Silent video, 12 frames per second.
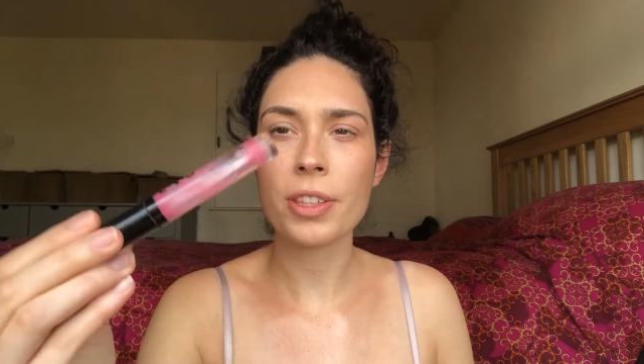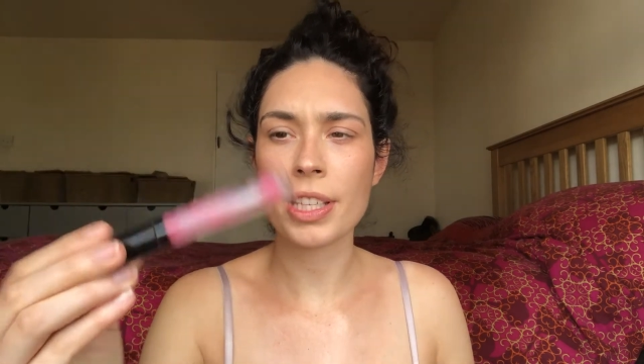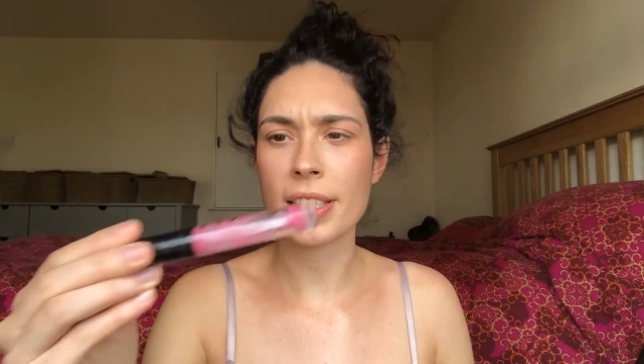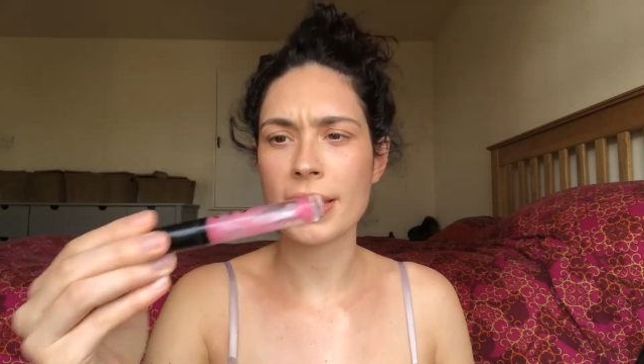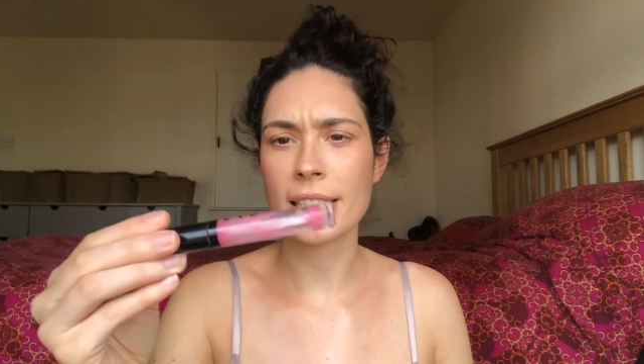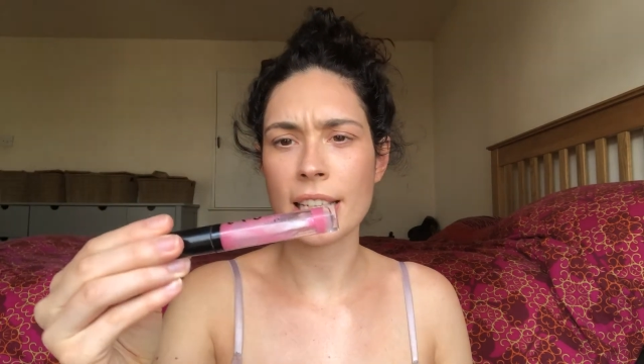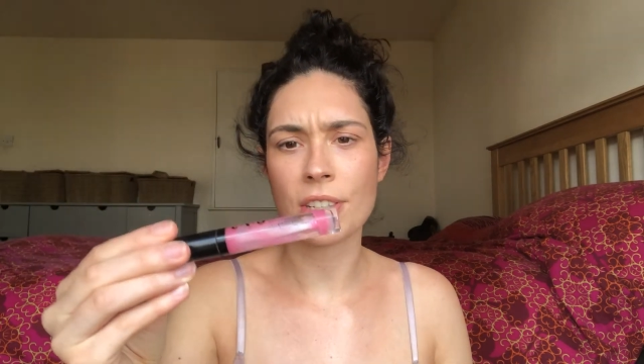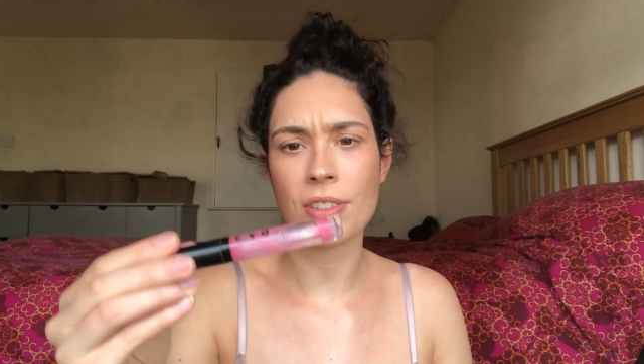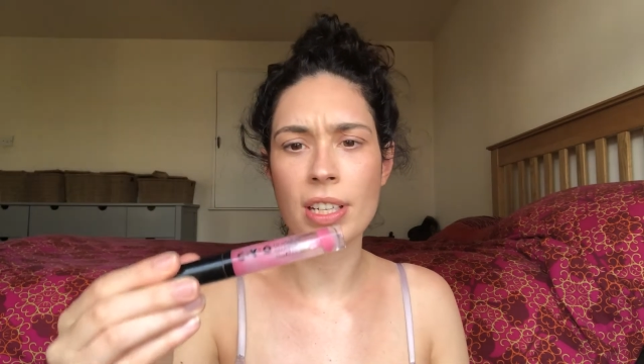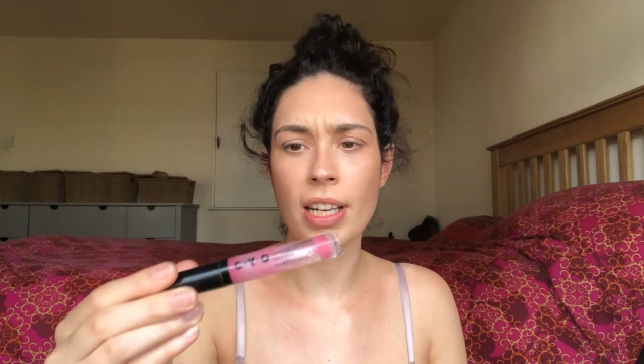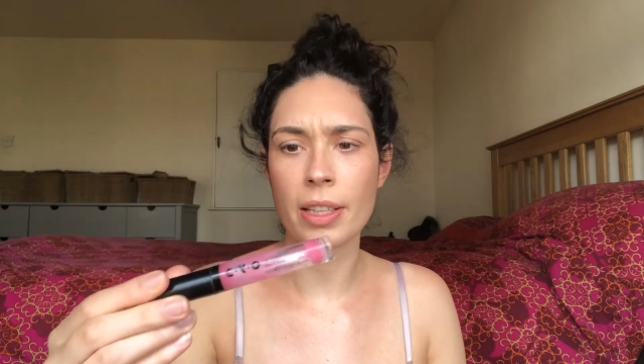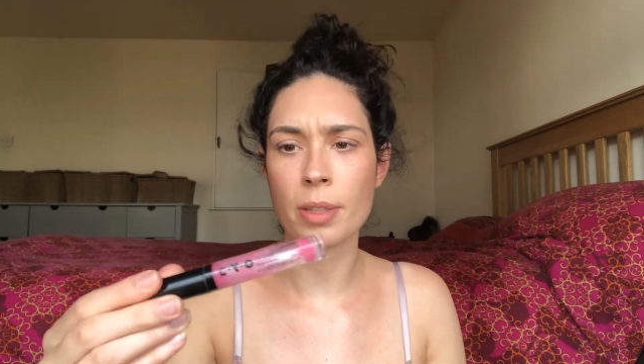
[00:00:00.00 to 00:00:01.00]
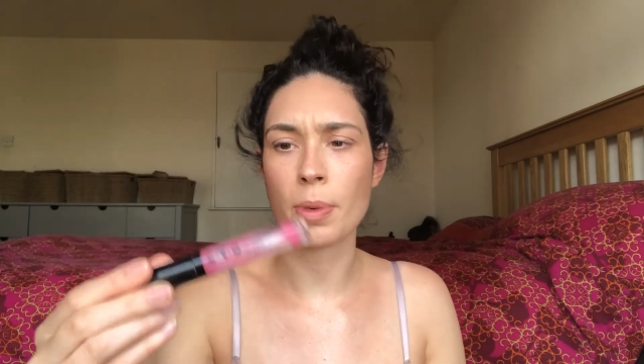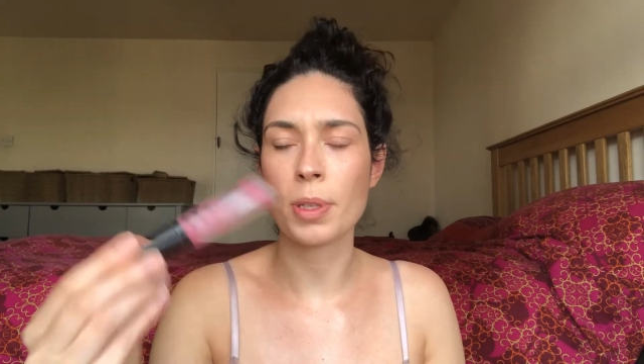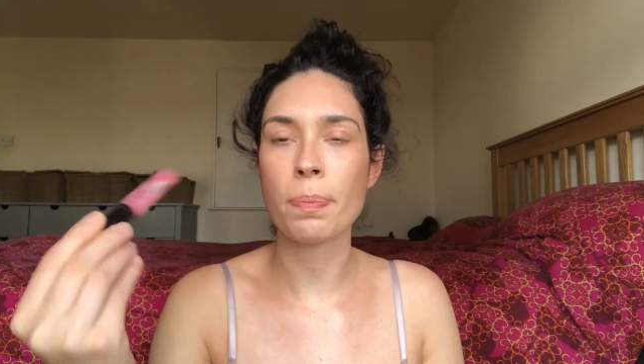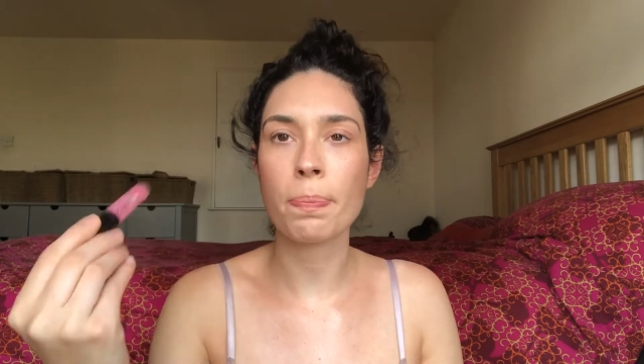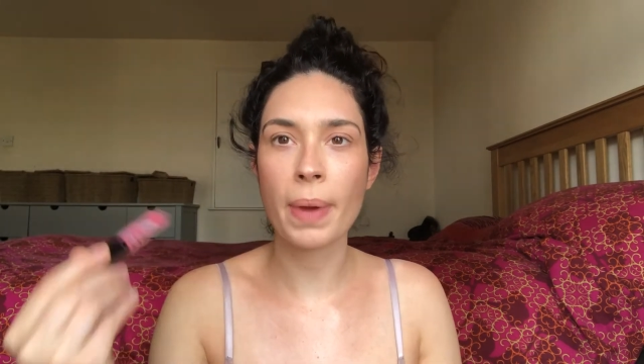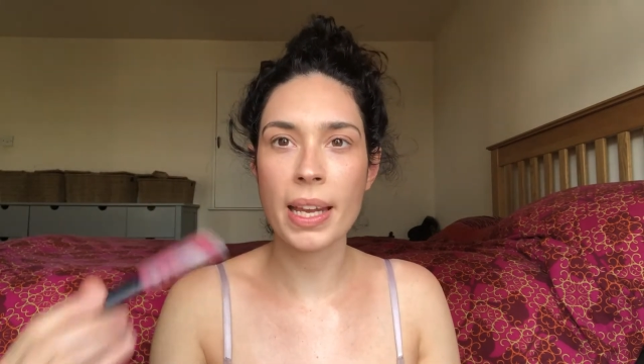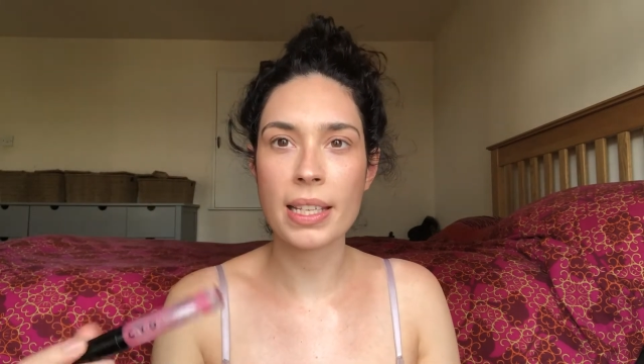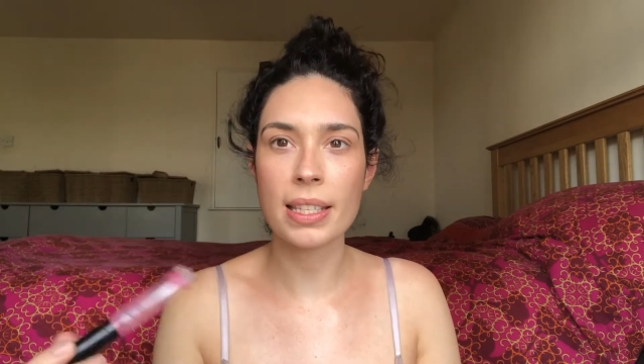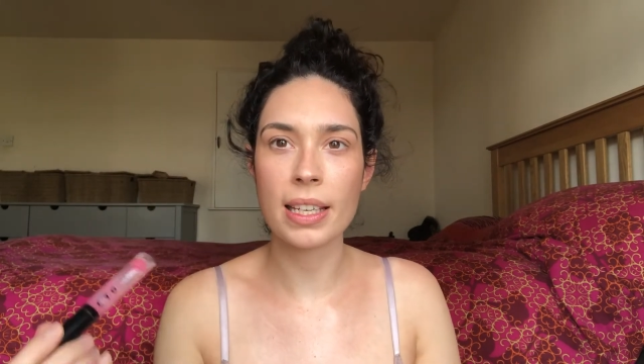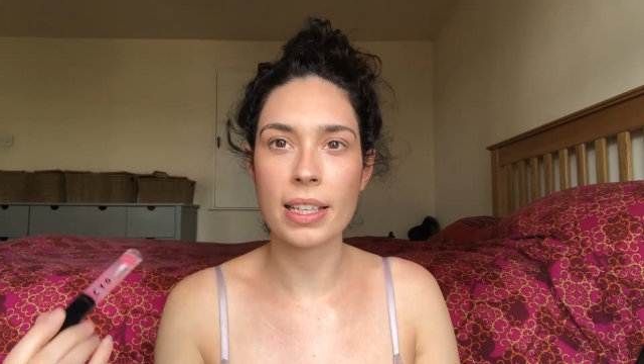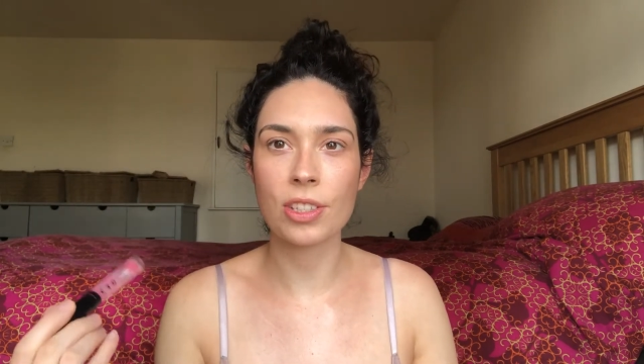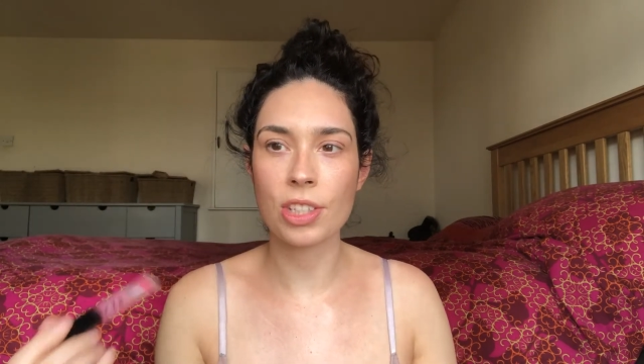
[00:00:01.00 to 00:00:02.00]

This is literally like the most basic,